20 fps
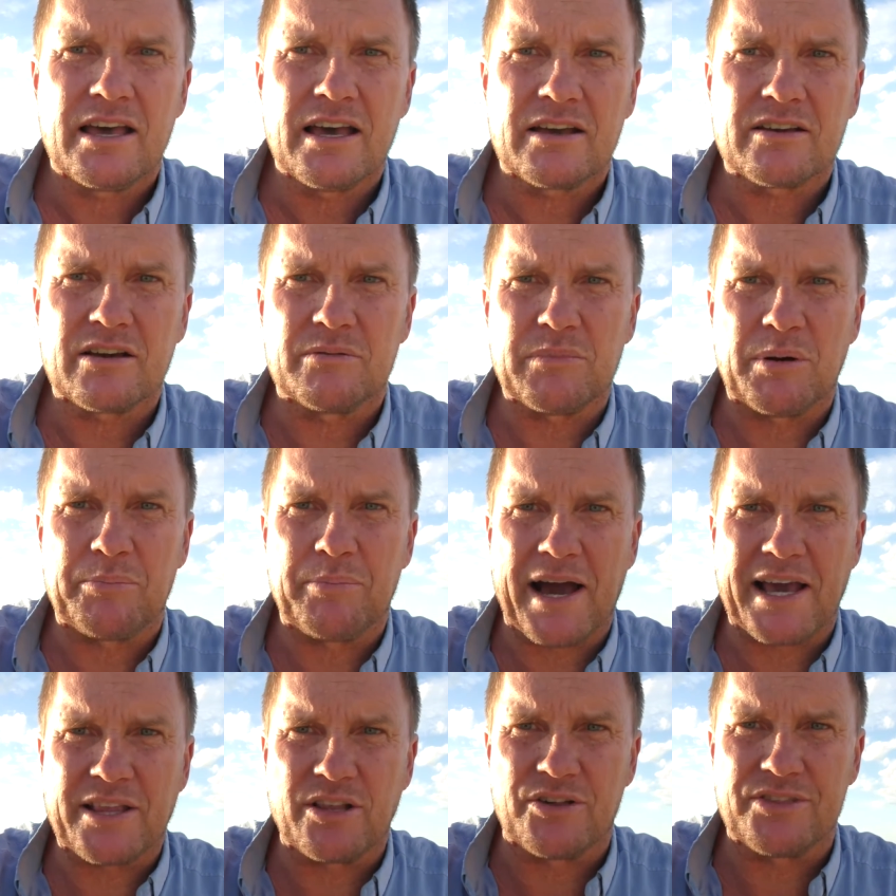I've got my
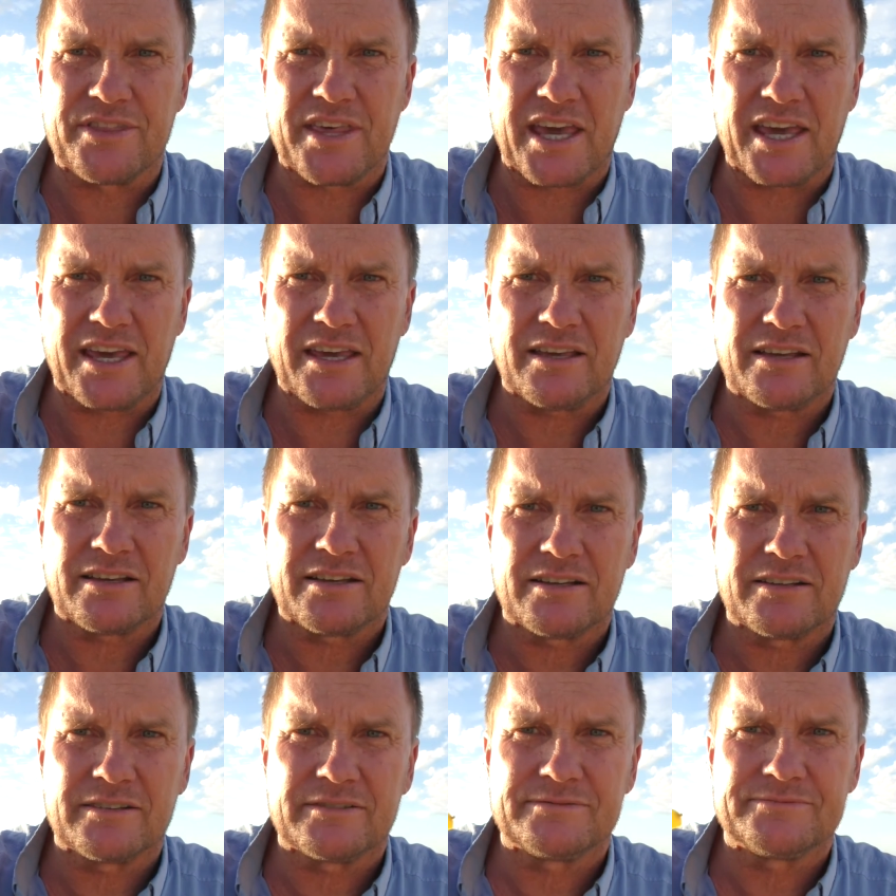bait on there.
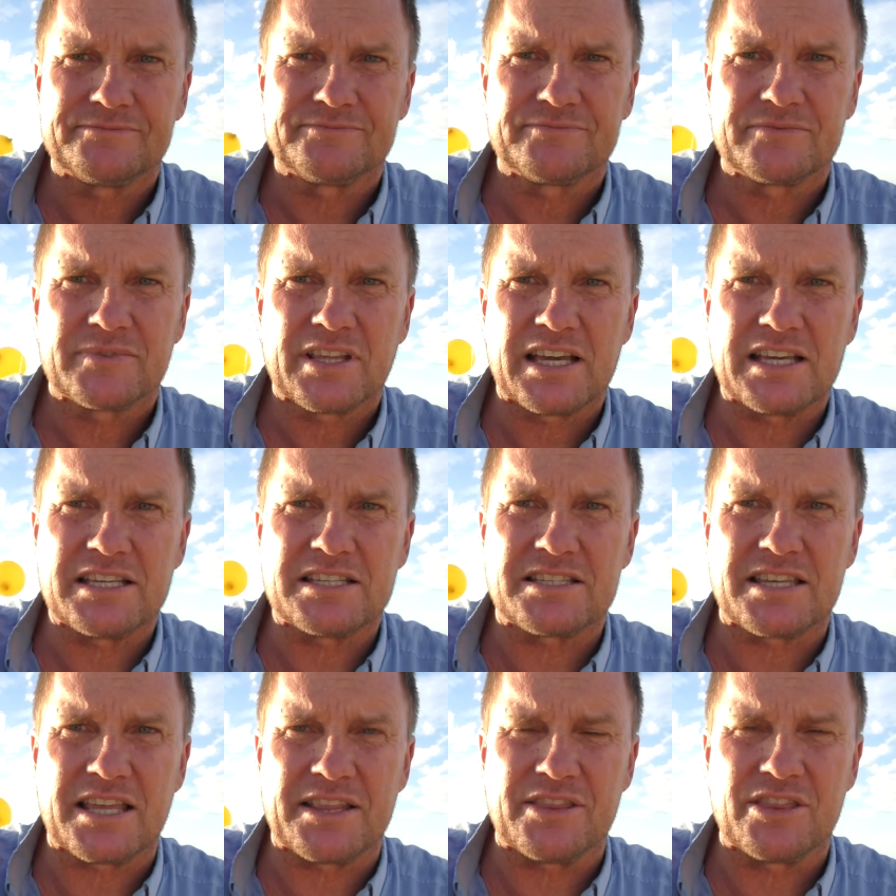
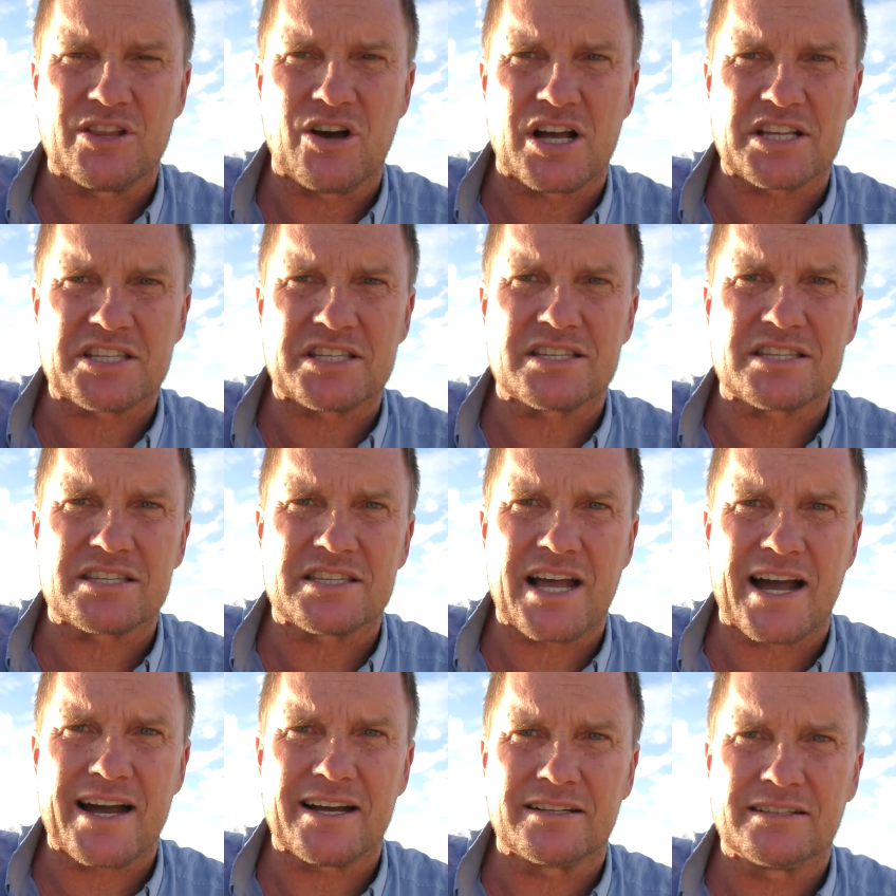He's sitting nice and
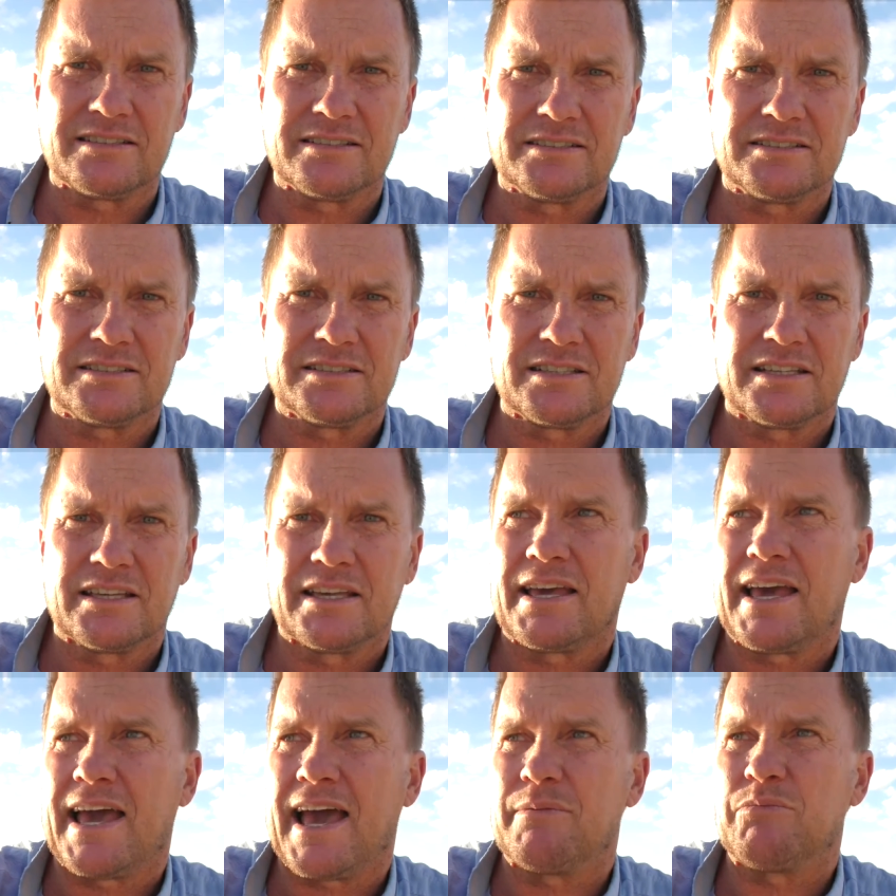snug,
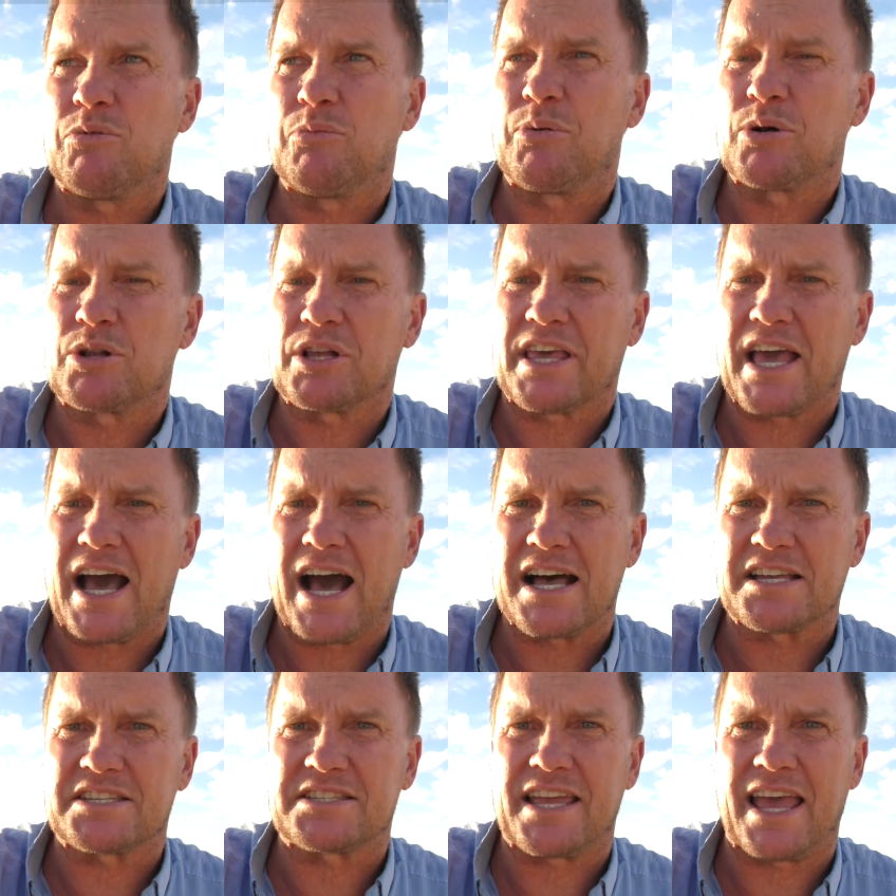and we'll put a
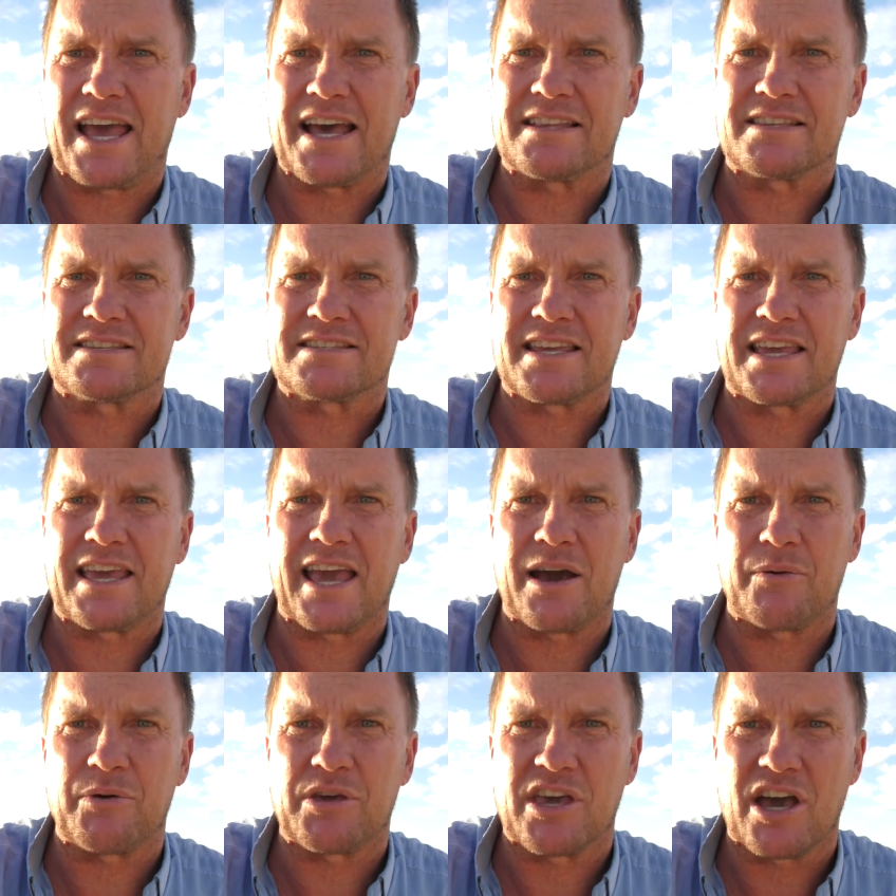cast out and see
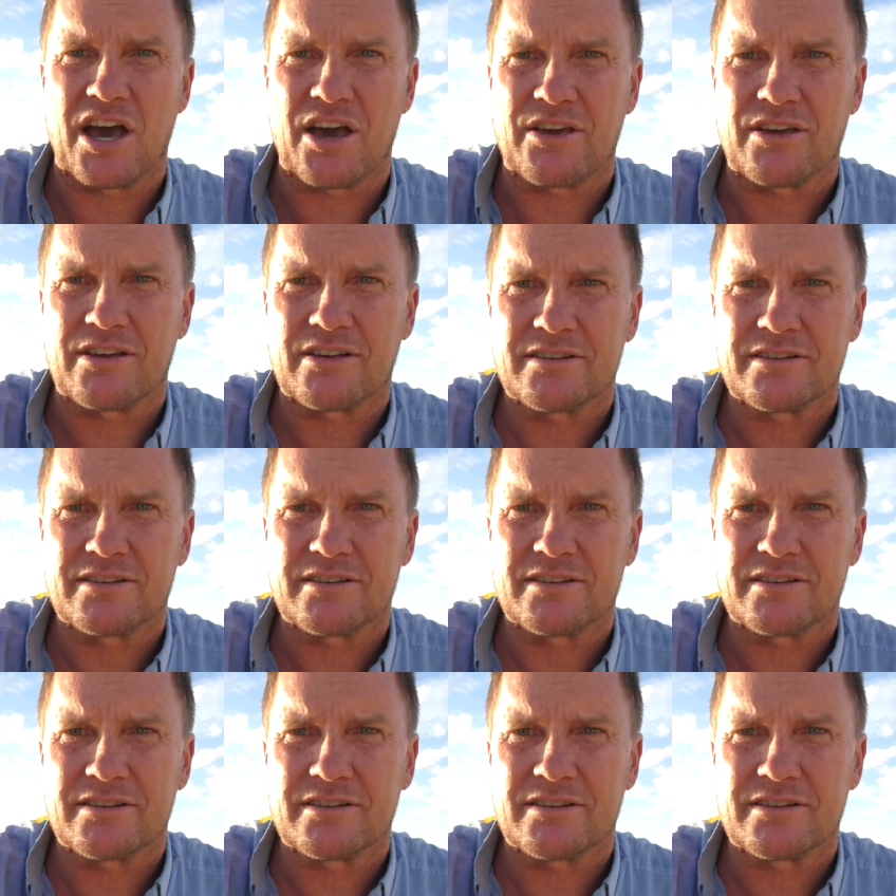how we go.